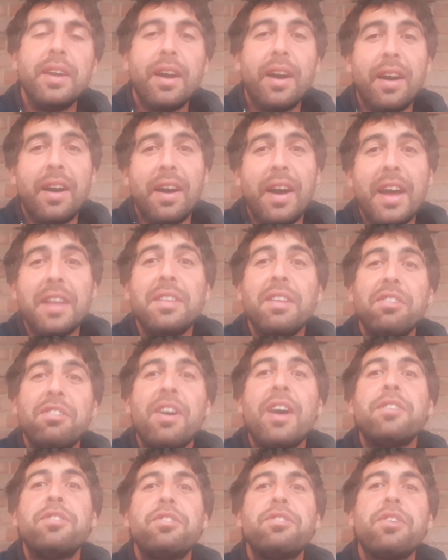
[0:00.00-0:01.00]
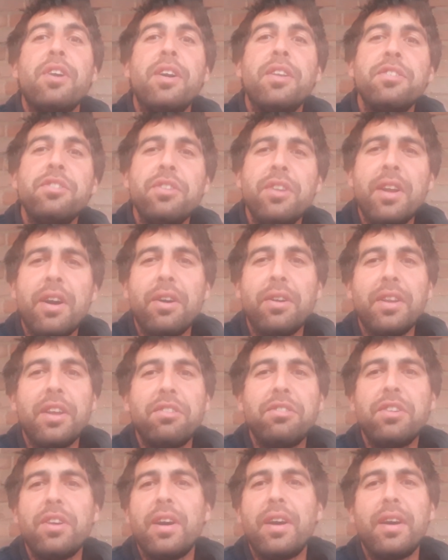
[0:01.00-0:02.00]
At the Zaanse Schans, you know,
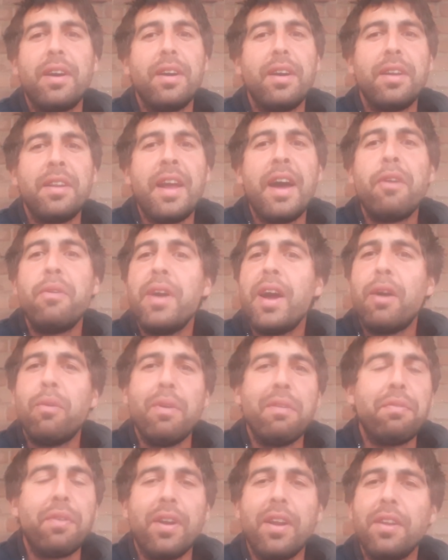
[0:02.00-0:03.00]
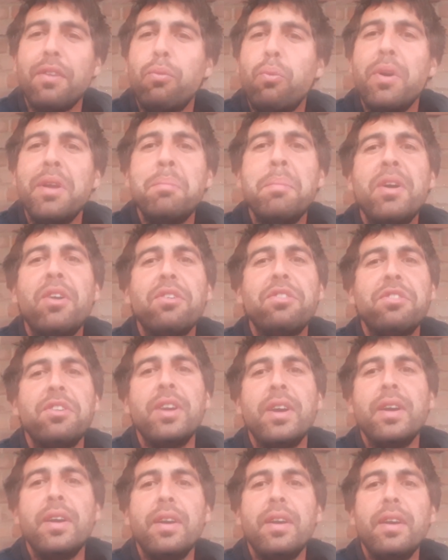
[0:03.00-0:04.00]
there's an area with a lot of windmills.
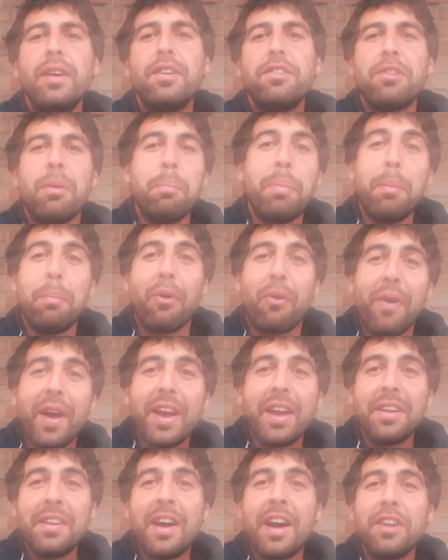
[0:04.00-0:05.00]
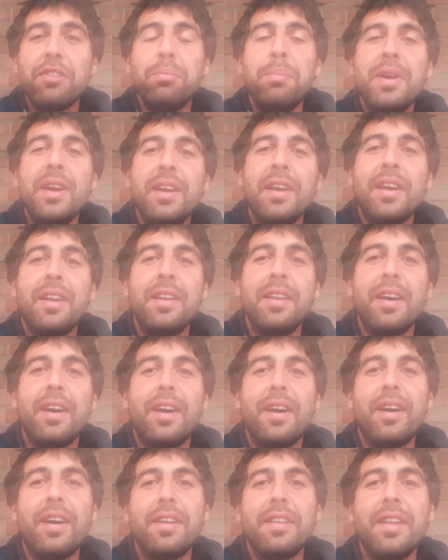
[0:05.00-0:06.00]
Some people recognize me and
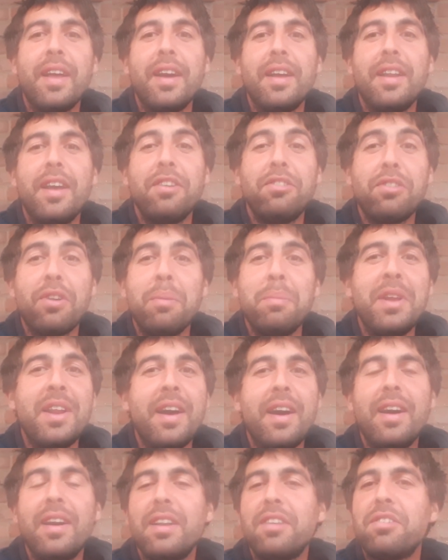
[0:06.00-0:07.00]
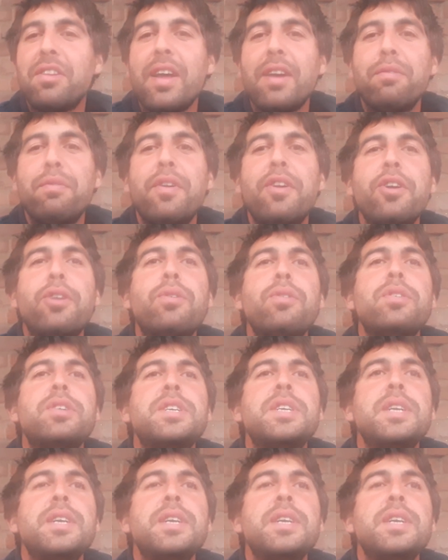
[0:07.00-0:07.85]
they saw me there. It's like very cool.